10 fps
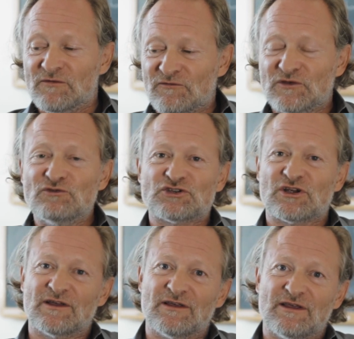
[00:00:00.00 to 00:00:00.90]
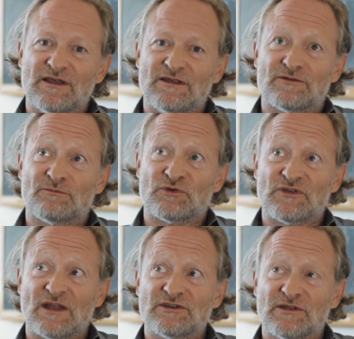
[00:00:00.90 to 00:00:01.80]
of the future is
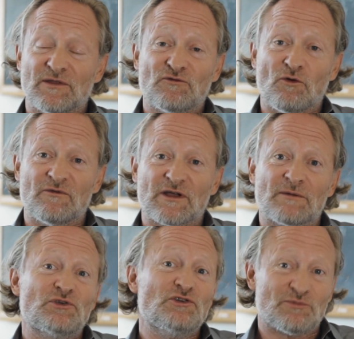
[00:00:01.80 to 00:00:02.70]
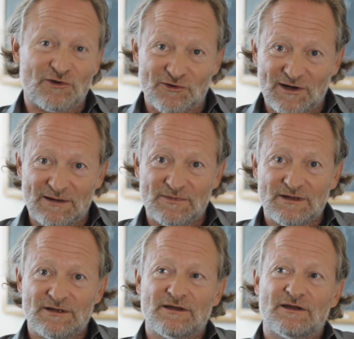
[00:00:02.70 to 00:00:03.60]
presented in the form of a computer program,
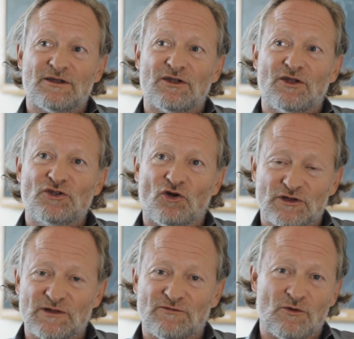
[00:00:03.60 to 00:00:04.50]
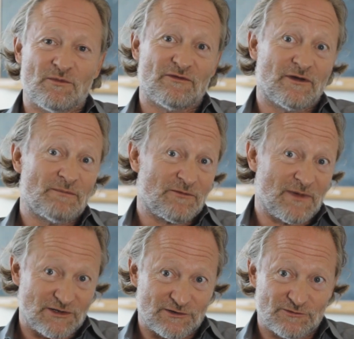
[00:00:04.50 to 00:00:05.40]
not in the form of a
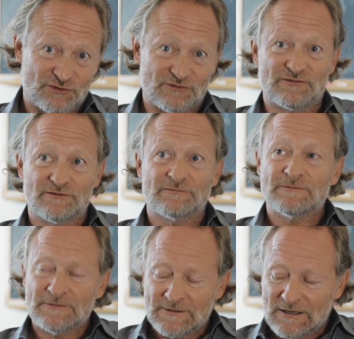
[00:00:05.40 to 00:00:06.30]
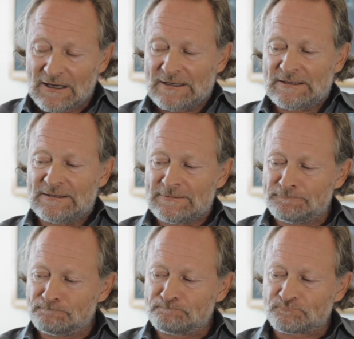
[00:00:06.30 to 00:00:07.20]
mathematical proof.
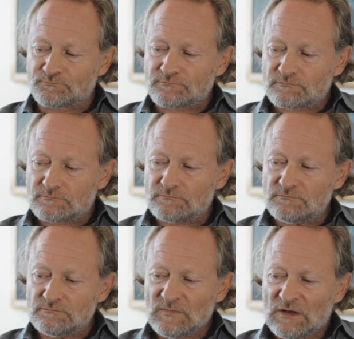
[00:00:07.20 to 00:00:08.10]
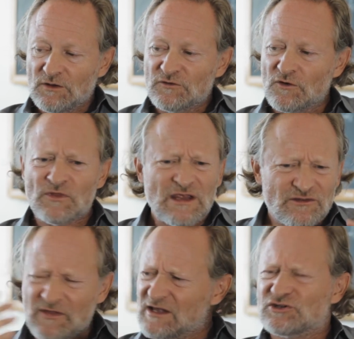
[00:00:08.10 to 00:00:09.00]
Um, so
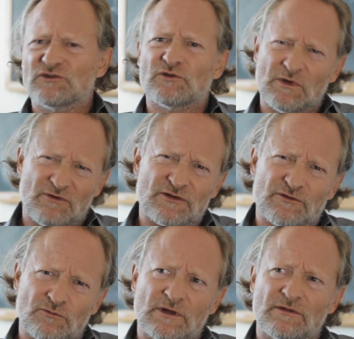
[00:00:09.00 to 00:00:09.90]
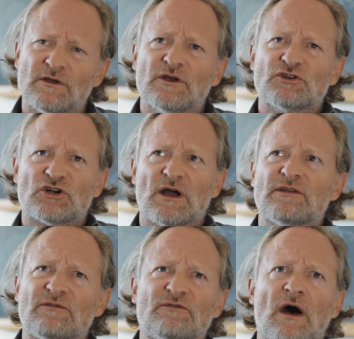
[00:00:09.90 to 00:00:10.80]
these are the issues that we wrestle with,
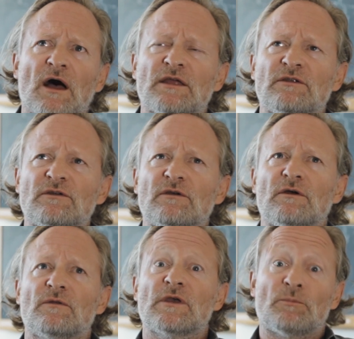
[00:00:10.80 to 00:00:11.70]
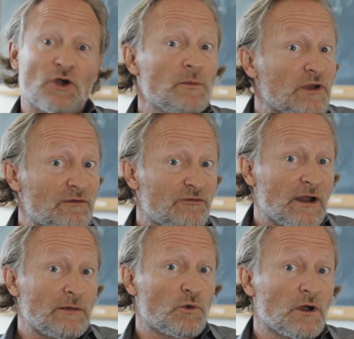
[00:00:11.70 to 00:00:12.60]
trying to find the appropriate
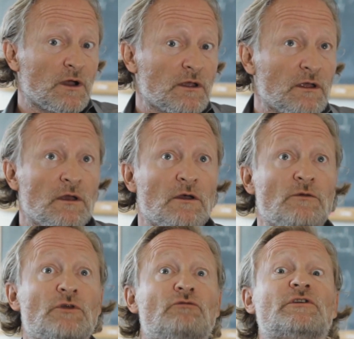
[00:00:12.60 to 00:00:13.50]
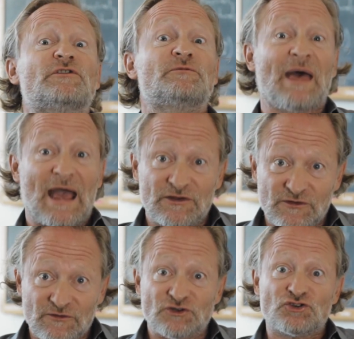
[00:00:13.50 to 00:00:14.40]
framework that
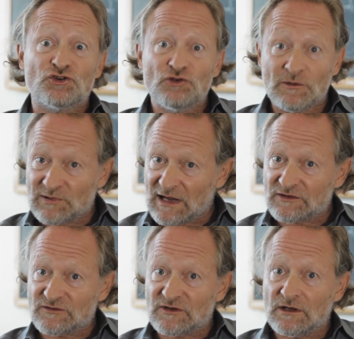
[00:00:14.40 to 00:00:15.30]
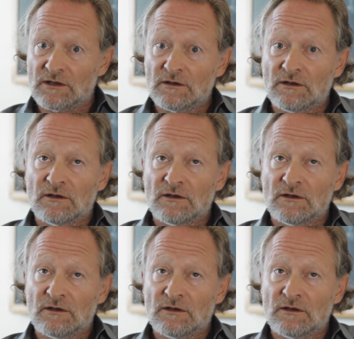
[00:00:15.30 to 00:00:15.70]
respects the true complexity